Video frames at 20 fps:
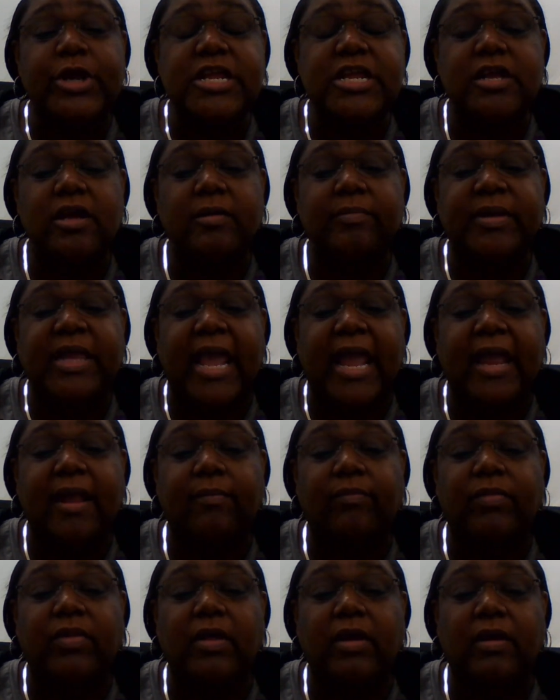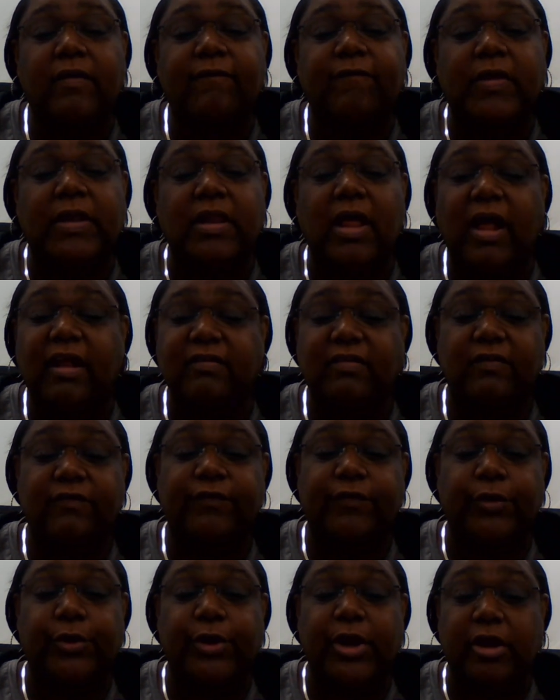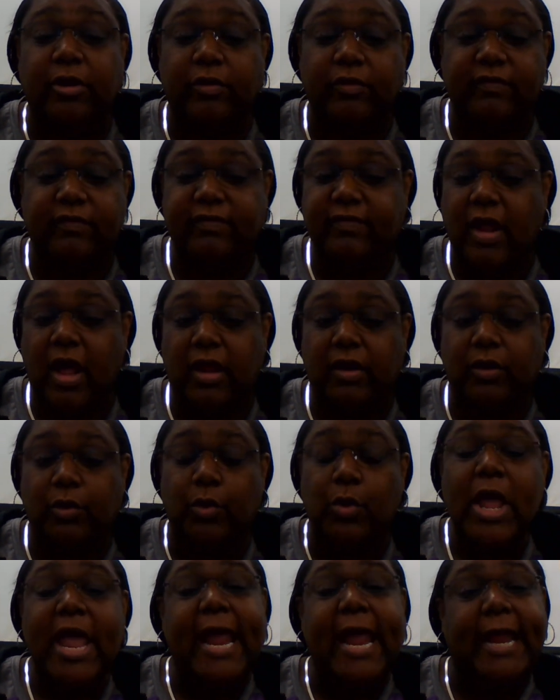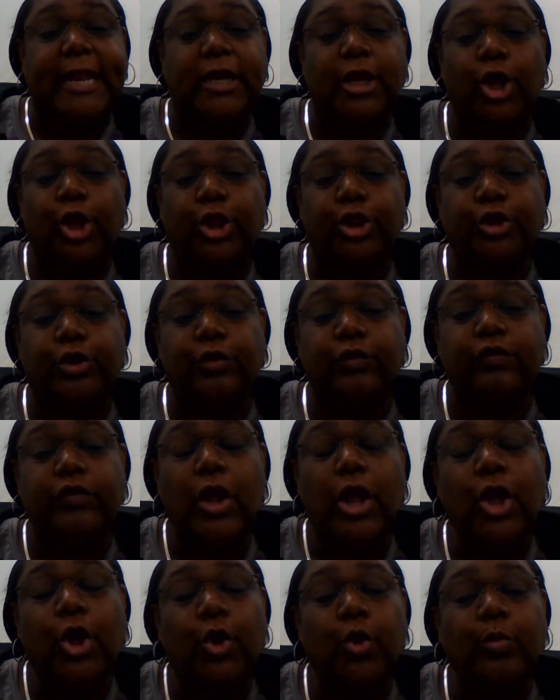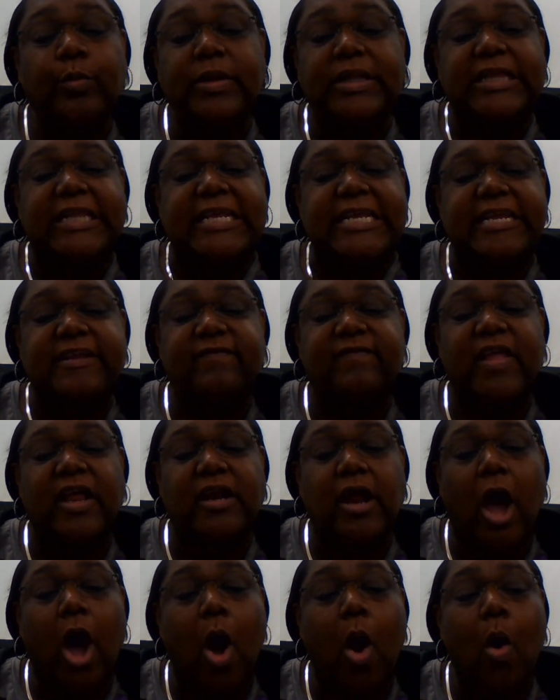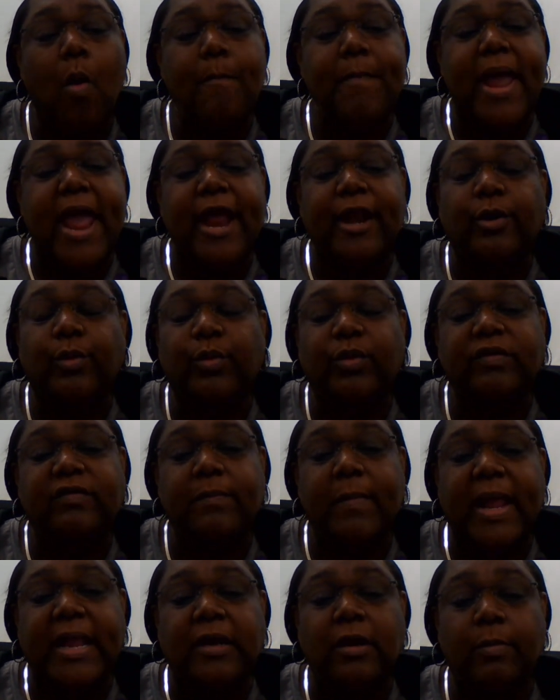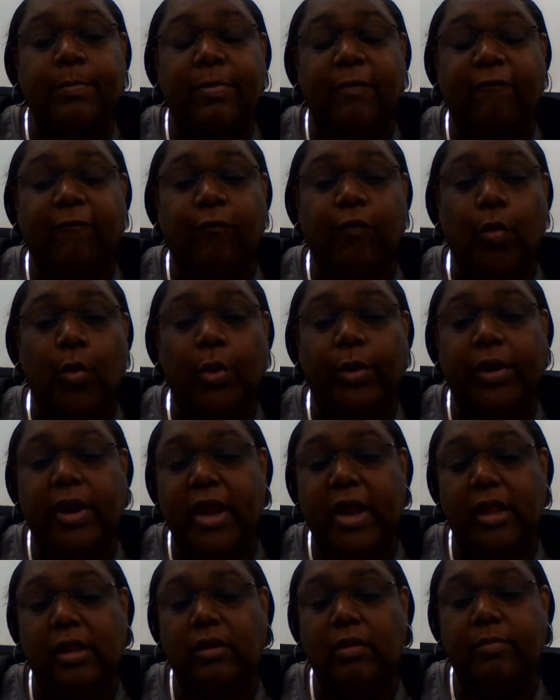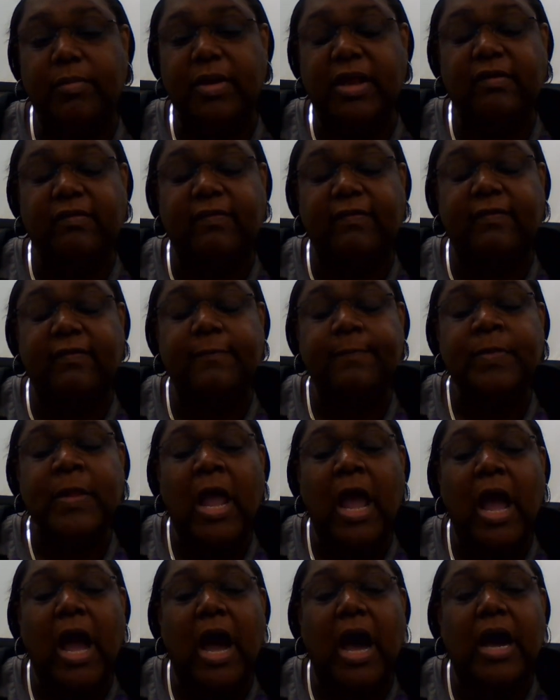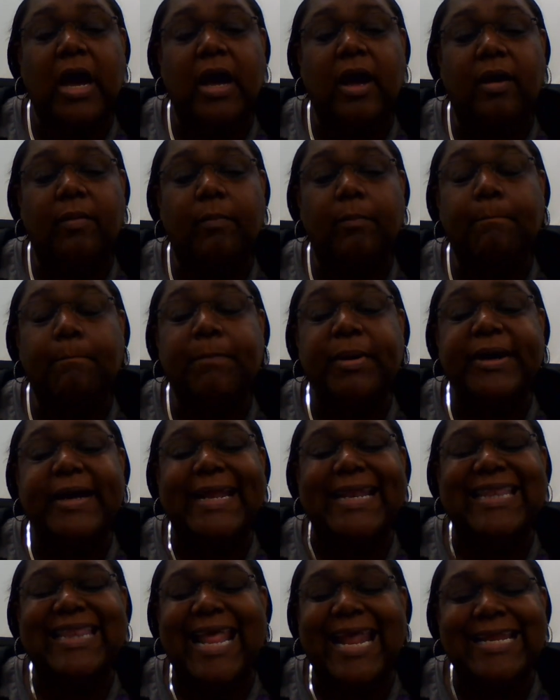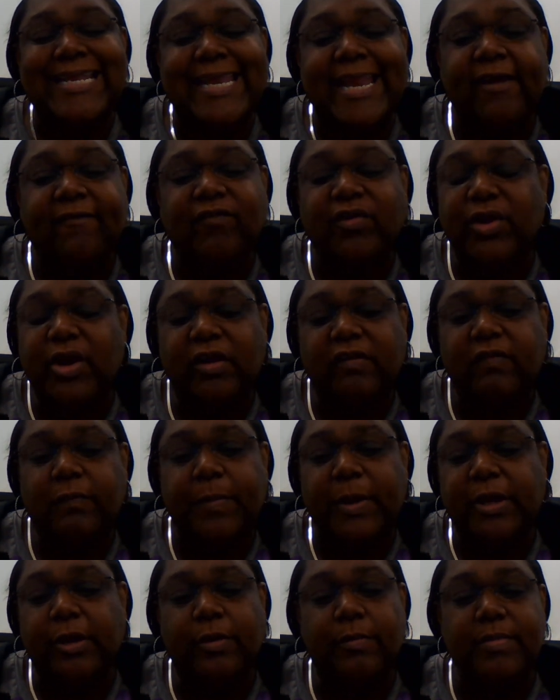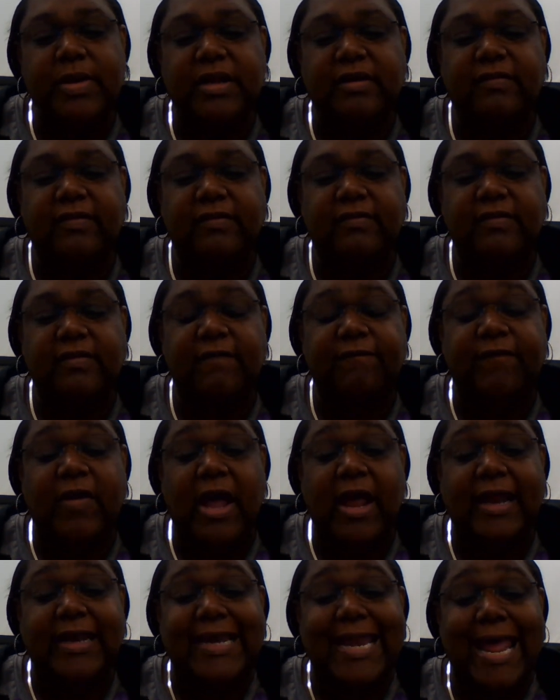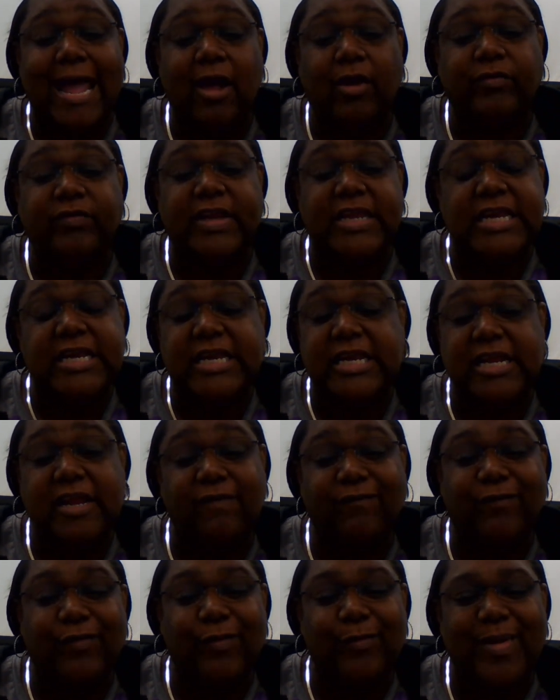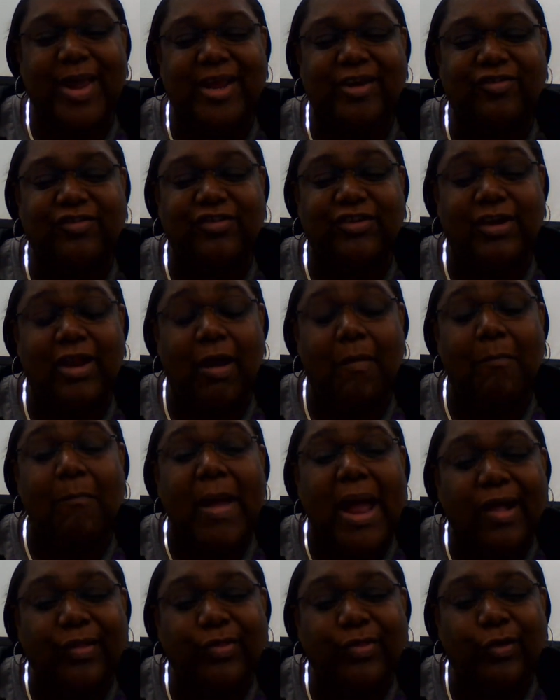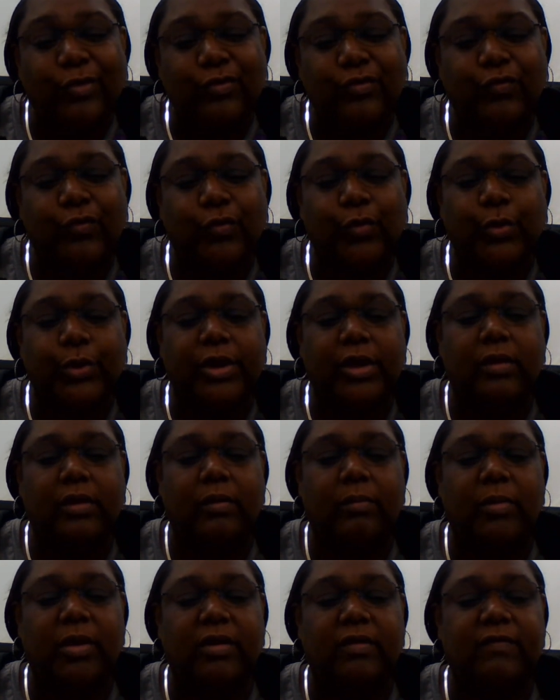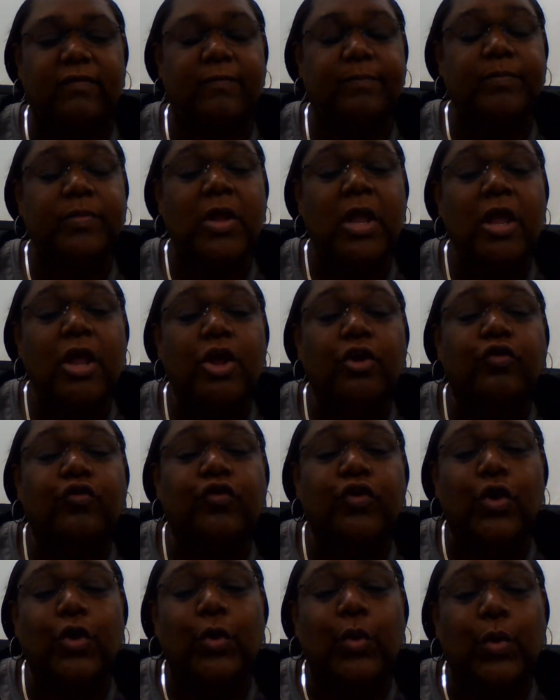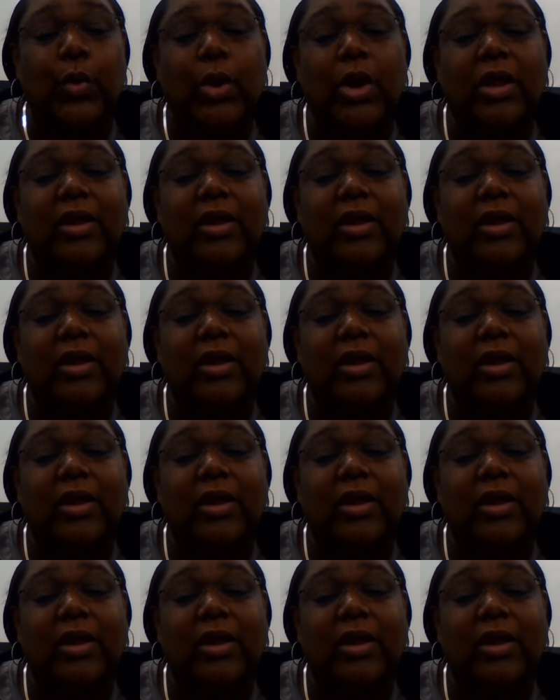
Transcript: him came the philosopher Aristotle and others who believed that all matter was made up of four elements, but they never experimented to find out any information about those four elements. So,